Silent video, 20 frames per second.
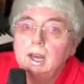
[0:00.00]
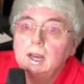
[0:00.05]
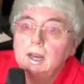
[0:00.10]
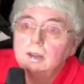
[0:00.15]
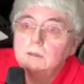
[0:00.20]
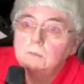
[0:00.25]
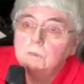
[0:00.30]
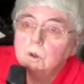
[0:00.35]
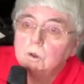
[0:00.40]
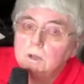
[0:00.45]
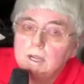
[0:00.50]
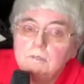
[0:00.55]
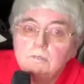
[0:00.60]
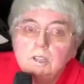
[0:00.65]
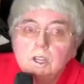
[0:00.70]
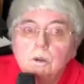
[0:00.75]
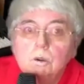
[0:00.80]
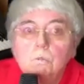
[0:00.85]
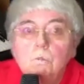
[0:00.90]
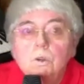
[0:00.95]
or even though it
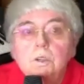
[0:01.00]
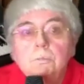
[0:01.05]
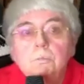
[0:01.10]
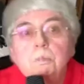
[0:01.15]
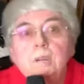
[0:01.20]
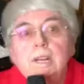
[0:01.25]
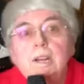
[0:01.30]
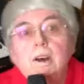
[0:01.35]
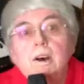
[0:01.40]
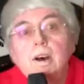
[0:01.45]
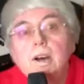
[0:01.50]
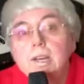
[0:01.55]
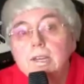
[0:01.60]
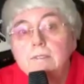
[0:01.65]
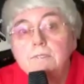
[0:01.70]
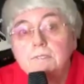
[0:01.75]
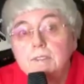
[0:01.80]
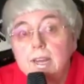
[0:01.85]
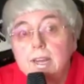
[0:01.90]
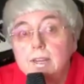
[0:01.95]
wouldn't be live
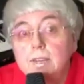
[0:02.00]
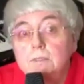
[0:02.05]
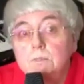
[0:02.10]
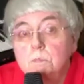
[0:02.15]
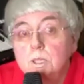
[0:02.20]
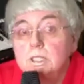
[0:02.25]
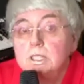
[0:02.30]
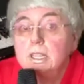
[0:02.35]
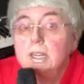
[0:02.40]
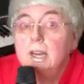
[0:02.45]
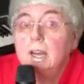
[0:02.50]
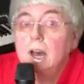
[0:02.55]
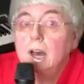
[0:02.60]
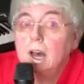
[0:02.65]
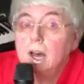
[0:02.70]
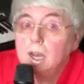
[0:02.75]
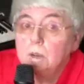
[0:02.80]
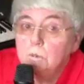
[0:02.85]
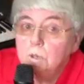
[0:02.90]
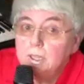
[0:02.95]
then, but I
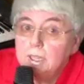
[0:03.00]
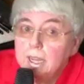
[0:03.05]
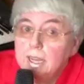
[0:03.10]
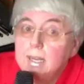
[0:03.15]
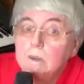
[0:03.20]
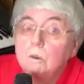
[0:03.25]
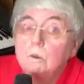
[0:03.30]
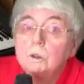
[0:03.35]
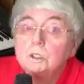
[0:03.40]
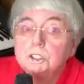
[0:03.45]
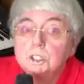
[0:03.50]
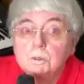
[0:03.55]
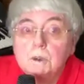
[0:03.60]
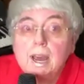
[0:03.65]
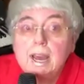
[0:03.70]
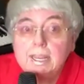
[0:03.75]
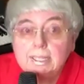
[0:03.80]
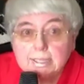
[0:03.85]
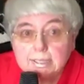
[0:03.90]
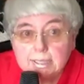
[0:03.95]
will then also
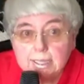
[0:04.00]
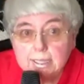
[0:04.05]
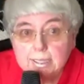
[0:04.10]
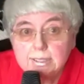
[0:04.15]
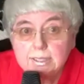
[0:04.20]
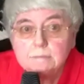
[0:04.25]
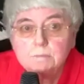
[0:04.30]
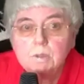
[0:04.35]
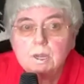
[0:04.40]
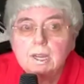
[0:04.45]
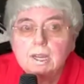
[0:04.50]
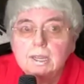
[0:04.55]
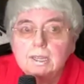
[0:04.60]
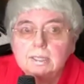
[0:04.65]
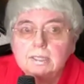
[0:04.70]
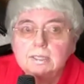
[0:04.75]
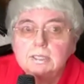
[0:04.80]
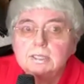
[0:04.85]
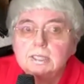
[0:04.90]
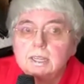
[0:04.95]
edit it and
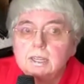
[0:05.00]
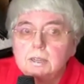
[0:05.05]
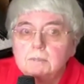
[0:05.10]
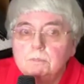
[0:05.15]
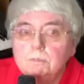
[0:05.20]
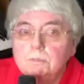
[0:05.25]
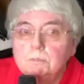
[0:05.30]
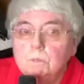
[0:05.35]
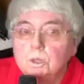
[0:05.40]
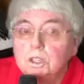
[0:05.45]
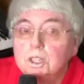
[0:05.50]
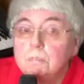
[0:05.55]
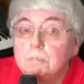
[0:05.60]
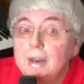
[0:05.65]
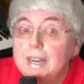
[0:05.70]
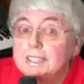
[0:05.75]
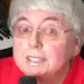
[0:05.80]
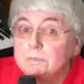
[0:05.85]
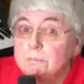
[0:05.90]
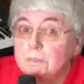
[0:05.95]
put the
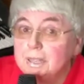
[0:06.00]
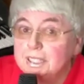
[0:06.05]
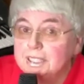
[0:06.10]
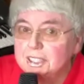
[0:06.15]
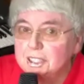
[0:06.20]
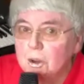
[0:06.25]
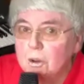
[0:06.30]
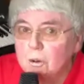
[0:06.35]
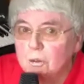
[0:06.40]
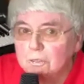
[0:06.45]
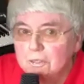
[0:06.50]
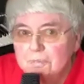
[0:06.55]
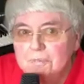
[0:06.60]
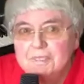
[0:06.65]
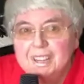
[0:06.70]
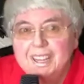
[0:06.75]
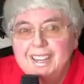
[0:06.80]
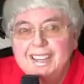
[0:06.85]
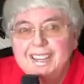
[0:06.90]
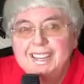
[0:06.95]
best bits on,
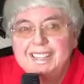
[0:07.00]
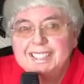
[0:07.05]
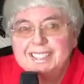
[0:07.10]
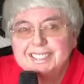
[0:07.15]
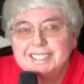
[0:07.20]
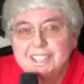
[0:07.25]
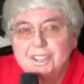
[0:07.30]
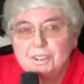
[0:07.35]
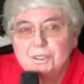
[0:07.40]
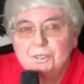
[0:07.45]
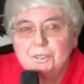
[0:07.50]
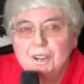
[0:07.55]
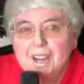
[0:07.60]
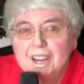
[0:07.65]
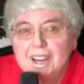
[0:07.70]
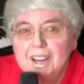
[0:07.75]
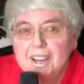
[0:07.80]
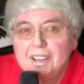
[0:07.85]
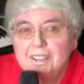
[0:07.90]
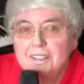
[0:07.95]
so
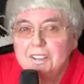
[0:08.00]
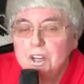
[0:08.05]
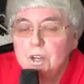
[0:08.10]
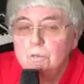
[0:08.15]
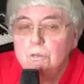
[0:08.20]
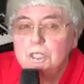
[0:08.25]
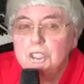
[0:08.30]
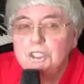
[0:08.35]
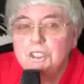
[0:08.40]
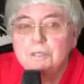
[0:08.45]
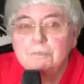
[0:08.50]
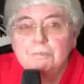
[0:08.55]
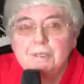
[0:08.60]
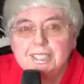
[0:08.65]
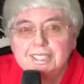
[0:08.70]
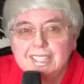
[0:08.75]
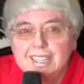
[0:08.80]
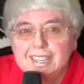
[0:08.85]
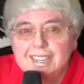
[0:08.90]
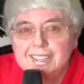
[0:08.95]
nobody should miss
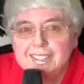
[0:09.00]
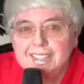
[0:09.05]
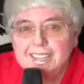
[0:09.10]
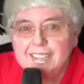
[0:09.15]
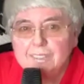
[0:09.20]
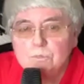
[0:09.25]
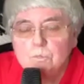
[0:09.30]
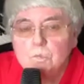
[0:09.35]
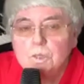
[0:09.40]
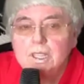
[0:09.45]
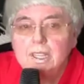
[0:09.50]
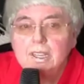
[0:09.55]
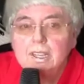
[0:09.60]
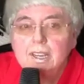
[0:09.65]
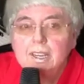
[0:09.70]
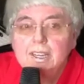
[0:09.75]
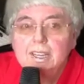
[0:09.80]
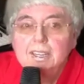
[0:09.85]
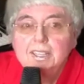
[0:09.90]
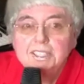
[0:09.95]
anything.
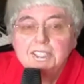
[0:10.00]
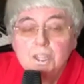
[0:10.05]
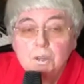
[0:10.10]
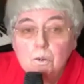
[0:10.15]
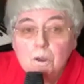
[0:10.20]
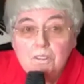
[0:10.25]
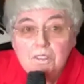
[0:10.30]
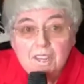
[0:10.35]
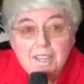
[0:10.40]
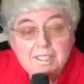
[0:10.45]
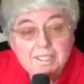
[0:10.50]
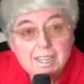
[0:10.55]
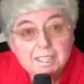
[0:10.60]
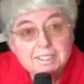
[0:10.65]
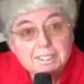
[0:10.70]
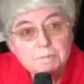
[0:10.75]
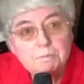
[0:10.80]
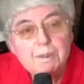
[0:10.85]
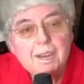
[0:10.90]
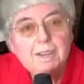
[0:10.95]
So I think that's
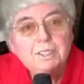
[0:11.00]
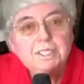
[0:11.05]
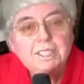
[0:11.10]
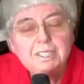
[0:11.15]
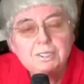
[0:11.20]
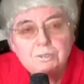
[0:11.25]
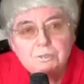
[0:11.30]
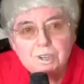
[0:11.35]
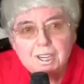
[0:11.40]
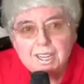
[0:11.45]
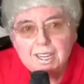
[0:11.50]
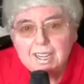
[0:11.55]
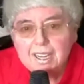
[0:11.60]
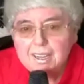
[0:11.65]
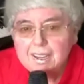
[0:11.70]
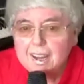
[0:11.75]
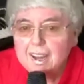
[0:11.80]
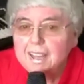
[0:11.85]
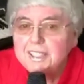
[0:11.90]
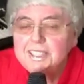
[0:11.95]
about it, really. I
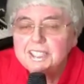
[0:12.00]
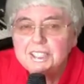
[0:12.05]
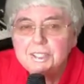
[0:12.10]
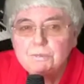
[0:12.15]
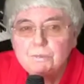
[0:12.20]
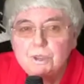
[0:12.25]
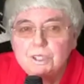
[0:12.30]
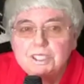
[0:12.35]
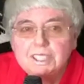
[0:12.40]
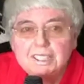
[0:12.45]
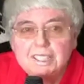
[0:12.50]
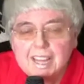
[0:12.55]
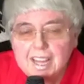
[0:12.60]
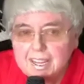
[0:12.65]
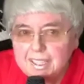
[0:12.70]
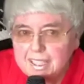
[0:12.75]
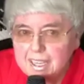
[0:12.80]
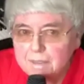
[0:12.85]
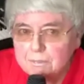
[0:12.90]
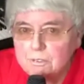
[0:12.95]
just want to thank
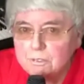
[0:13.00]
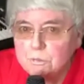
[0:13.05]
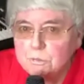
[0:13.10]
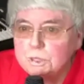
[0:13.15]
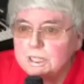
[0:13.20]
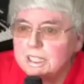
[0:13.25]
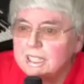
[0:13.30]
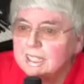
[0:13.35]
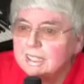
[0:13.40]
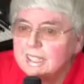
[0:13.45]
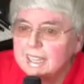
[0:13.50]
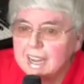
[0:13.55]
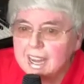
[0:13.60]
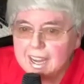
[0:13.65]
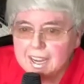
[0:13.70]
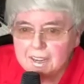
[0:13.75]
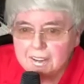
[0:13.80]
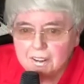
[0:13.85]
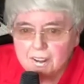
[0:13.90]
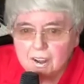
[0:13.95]
everybody again,
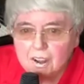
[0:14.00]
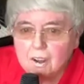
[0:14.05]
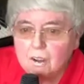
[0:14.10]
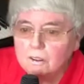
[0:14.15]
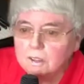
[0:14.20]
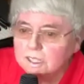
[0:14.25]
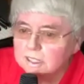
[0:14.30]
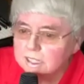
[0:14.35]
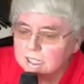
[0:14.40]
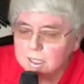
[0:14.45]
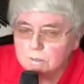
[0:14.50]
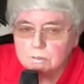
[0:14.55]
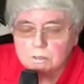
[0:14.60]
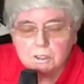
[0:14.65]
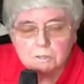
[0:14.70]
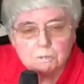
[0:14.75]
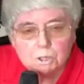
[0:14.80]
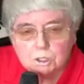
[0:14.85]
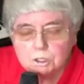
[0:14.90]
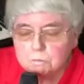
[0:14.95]
honestly, from the
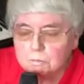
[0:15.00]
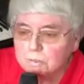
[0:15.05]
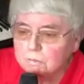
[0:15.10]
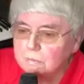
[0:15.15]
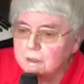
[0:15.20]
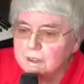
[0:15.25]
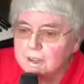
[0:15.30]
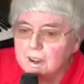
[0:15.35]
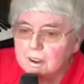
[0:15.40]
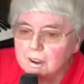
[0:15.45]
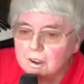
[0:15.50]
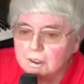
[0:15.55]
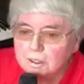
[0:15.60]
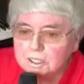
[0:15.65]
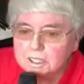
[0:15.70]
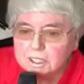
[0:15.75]
bottom of my heart.